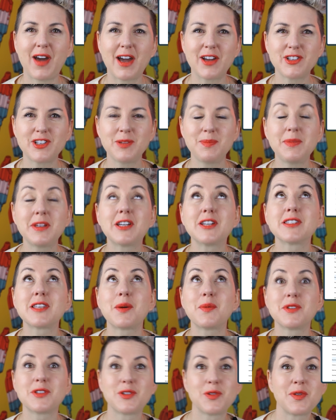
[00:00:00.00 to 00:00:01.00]
fashion because I
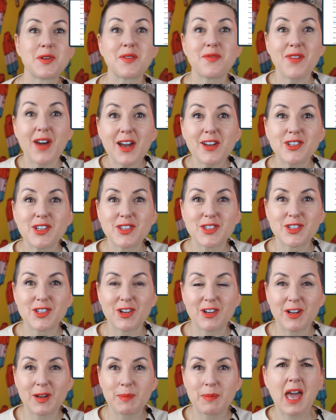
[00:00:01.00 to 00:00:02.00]
was doing a fashion
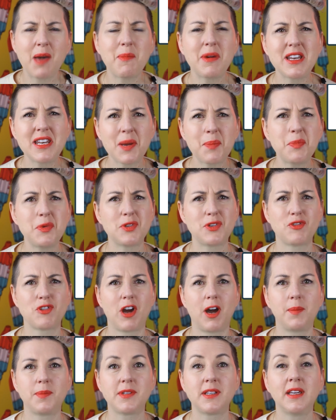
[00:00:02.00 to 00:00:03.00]
startup and my numbers
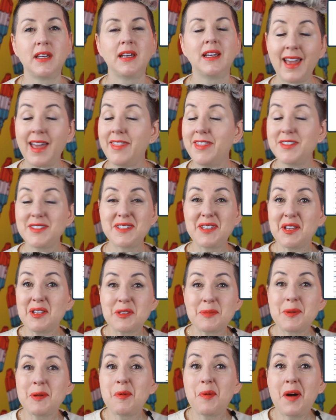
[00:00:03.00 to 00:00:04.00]
dropped. And this
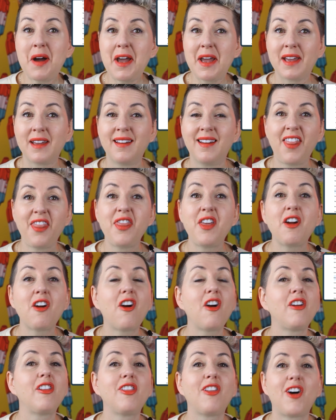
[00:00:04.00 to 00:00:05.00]
tells me why. There
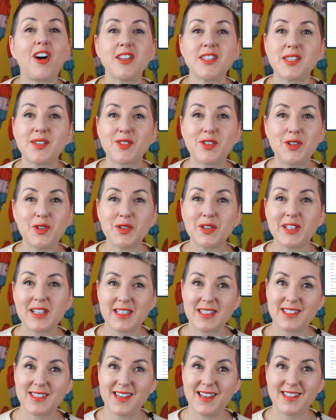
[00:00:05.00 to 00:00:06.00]
are lots of cool
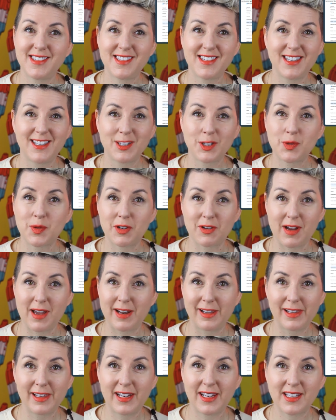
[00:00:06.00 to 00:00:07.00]
insights in Twitter
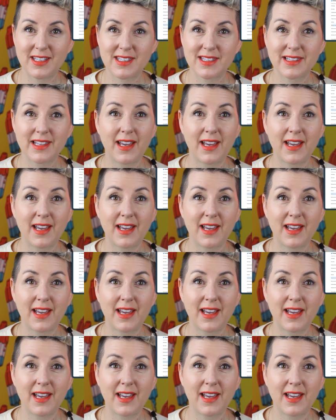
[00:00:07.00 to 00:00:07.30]
Analytics,